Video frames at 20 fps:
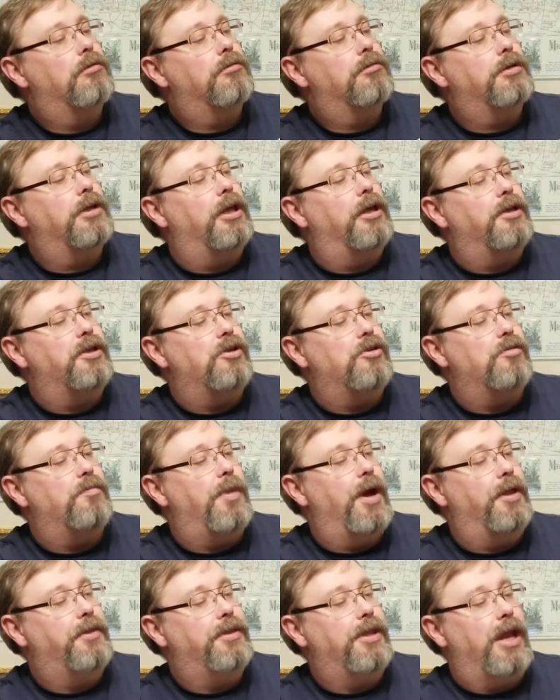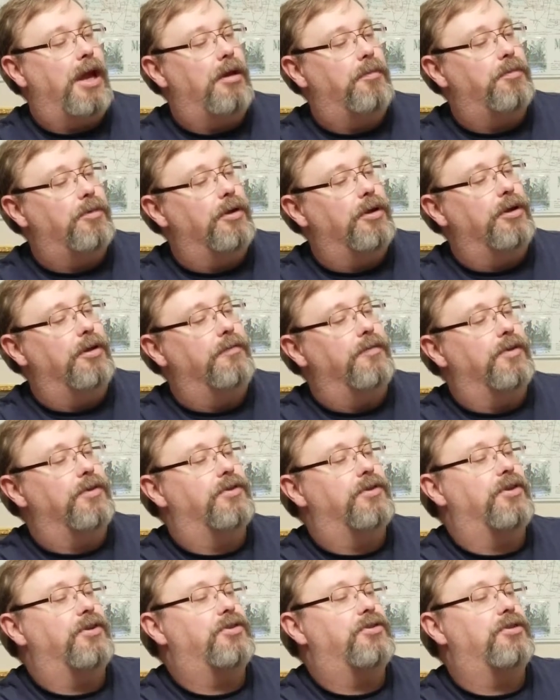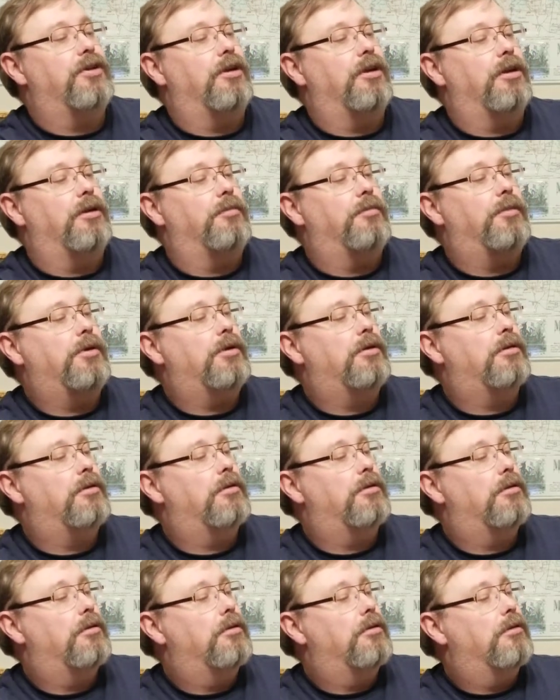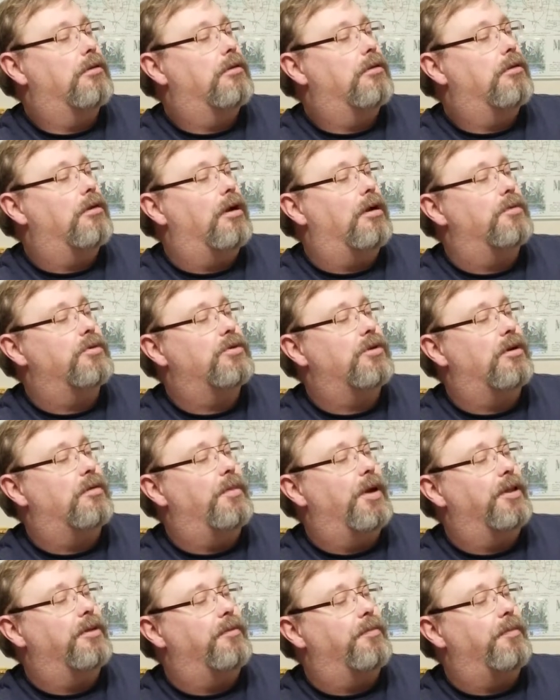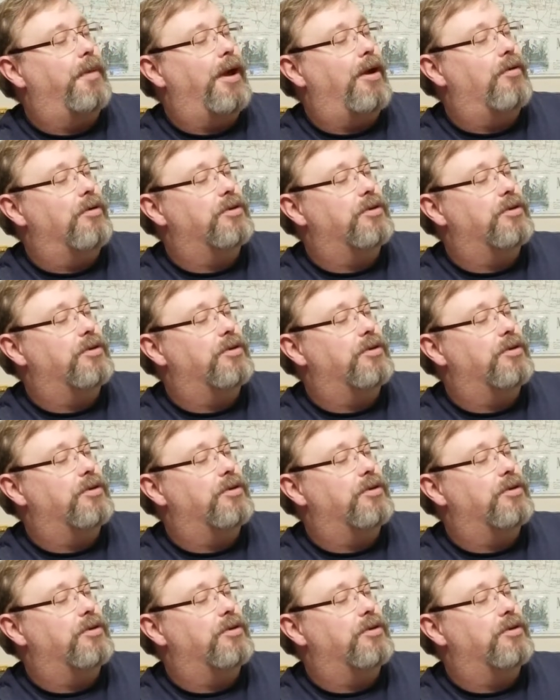telling you about the output of the system. I'm sorry about the power